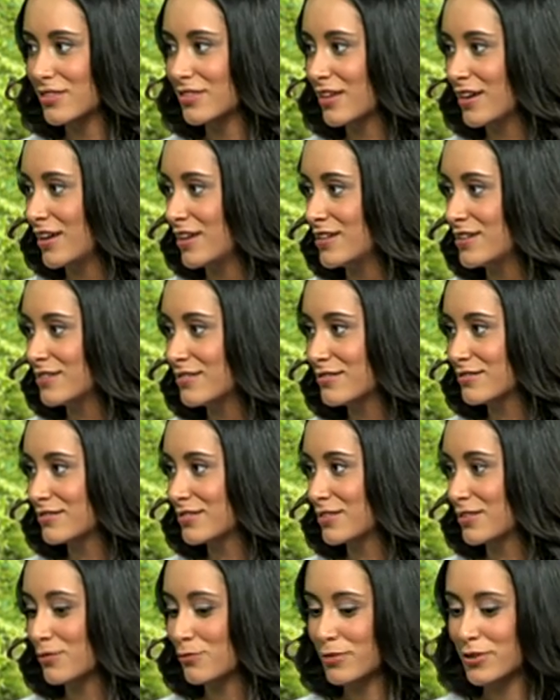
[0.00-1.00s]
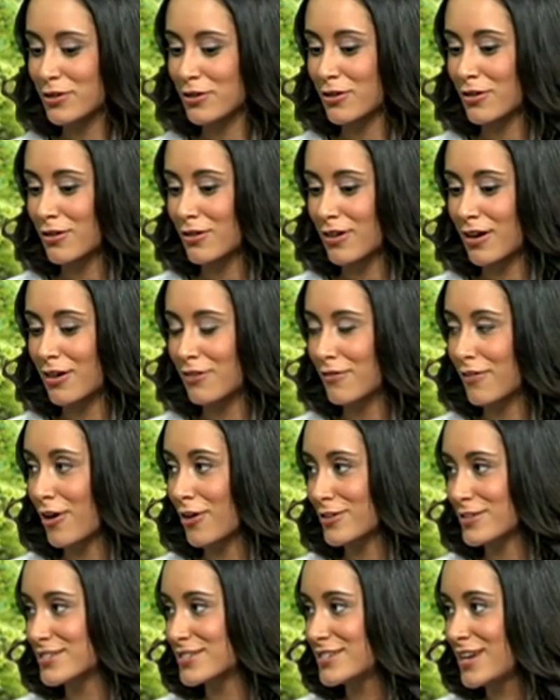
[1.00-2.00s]
The winner of
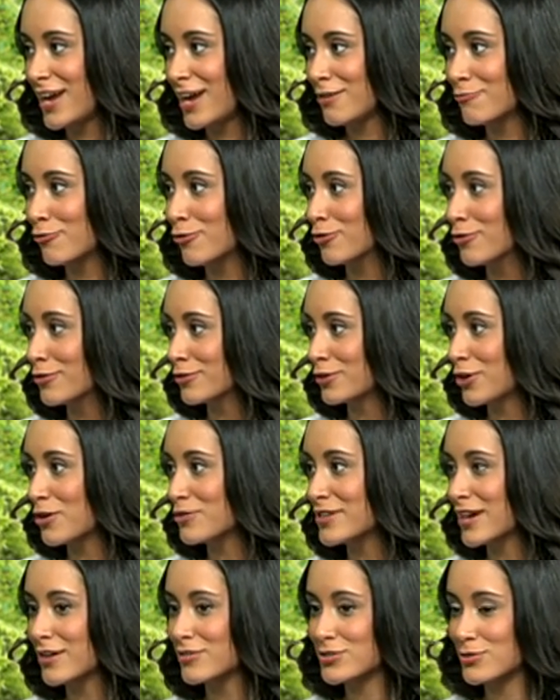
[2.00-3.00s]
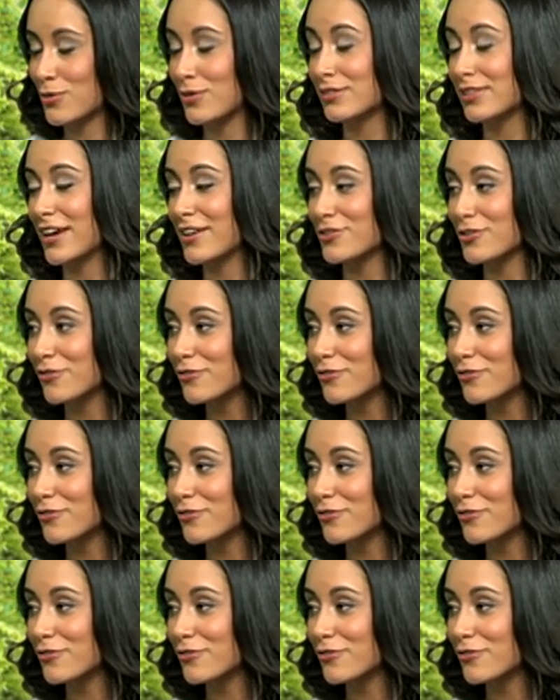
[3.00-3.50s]
our state will go down to Orlando,